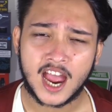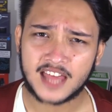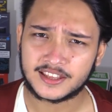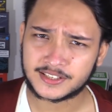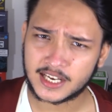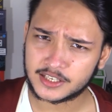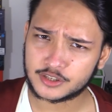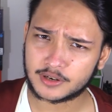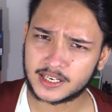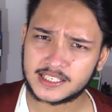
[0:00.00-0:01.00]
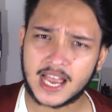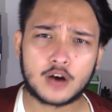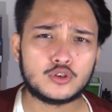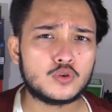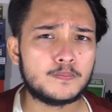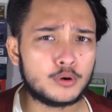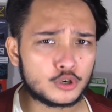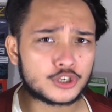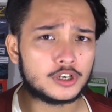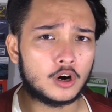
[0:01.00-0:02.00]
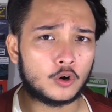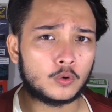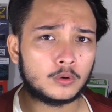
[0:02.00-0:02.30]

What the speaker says: And the second trick is how to push an O.